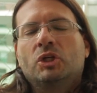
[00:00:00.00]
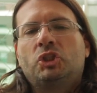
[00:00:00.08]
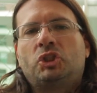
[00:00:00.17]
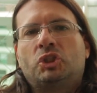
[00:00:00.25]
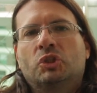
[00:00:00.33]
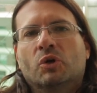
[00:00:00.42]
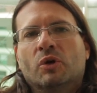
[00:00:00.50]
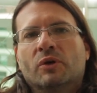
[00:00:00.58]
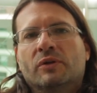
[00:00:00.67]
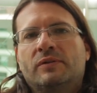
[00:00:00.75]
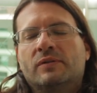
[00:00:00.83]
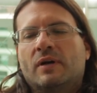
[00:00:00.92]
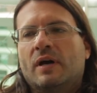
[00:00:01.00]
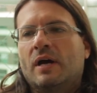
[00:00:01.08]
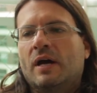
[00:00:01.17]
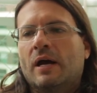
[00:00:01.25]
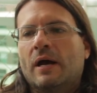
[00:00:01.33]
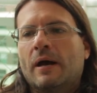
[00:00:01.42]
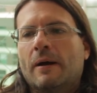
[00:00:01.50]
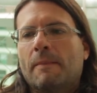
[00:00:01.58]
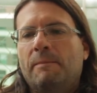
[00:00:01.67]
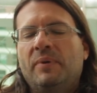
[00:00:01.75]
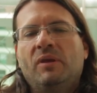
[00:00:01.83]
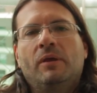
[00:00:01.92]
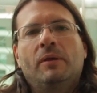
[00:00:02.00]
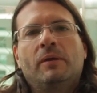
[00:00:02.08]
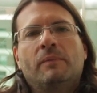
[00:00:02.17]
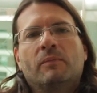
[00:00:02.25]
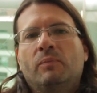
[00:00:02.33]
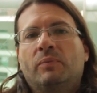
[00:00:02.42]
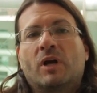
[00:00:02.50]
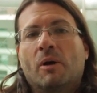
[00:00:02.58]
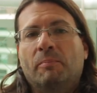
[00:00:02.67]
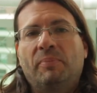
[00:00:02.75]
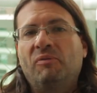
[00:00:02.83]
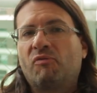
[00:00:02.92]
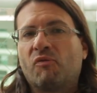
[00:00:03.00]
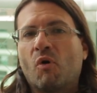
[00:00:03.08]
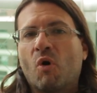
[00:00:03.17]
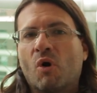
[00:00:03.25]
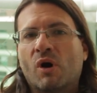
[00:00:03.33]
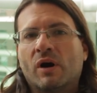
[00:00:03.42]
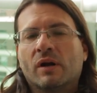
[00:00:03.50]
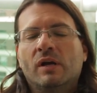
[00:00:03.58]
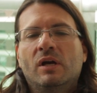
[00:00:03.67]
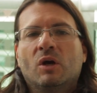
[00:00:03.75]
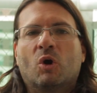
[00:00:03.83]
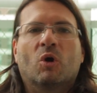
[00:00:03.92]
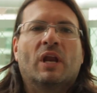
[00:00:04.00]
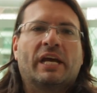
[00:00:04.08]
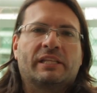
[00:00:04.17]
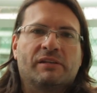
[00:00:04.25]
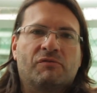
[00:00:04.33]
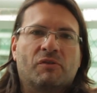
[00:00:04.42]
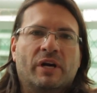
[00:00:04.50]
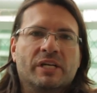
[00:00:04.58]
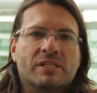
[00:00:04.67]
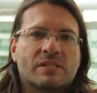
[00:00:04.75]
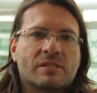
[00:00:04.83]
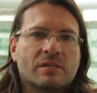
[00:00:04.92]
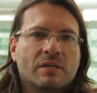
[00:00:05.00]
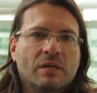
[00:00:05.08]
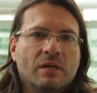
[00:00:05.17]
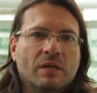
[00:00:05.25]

should uh, be come before collective rights.